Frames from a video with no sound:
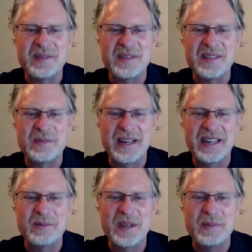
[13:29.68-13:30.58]

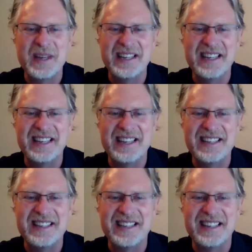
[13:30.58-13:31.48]
speaking with me,
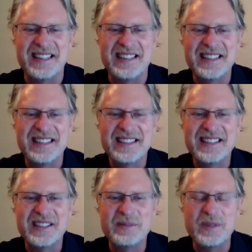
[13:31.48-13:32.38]
and
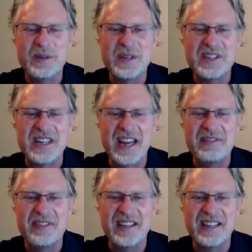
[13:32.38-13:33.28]
you be
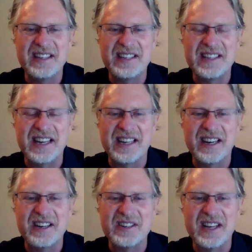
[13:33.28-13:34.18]
safe and take care
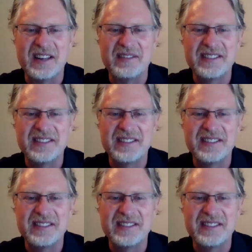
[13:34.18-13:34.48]
of yourself.